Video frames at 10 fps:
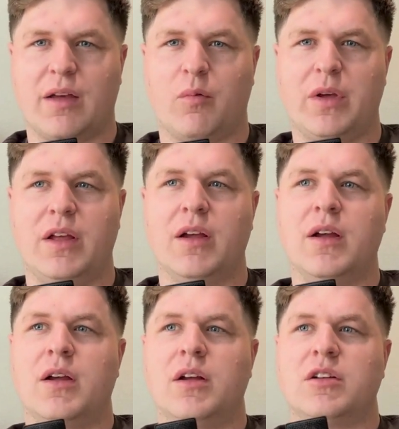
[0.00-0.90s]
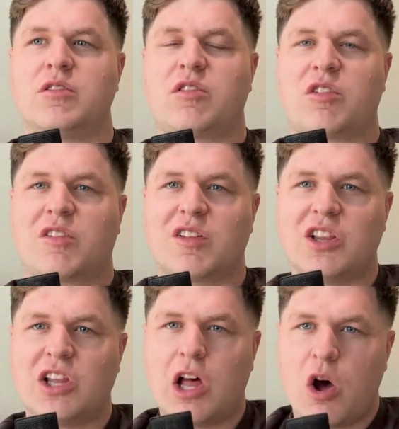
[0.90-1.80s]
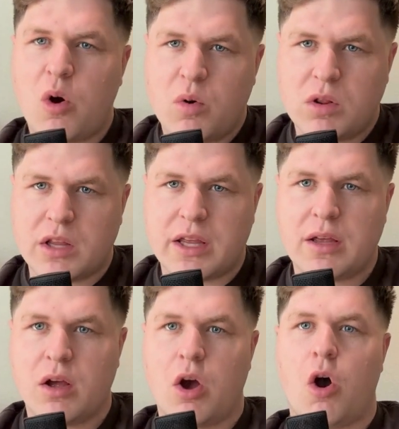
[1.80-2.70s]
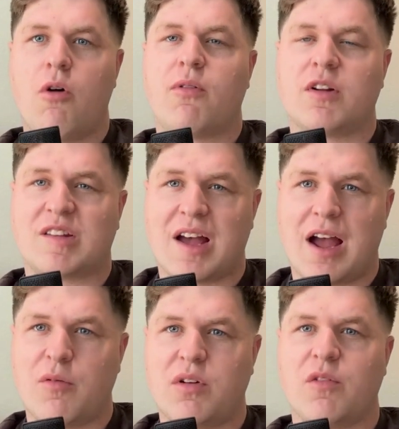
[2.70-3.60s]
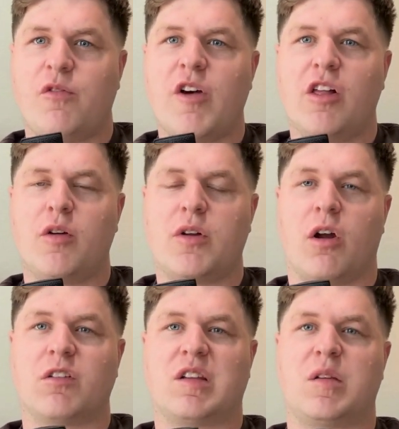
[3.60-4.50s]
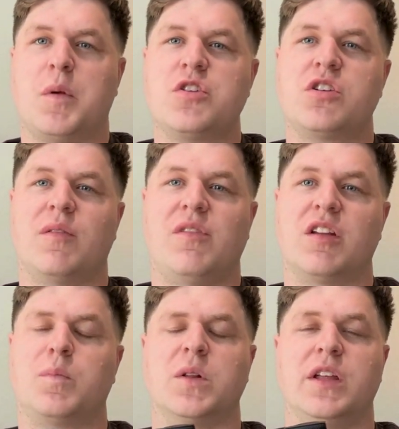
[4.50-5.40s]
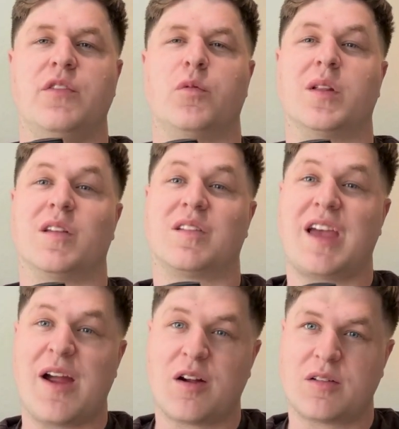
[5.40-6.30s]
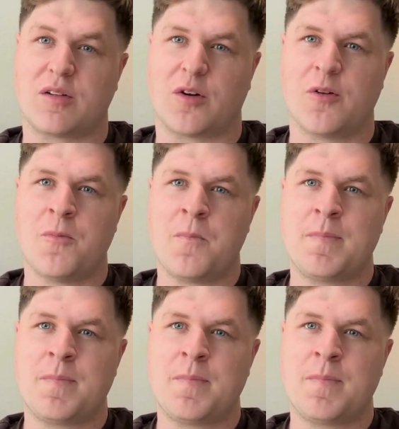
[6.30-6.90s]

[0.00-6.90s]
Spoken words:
We slowly over time developed our suspension of disbelief with this character.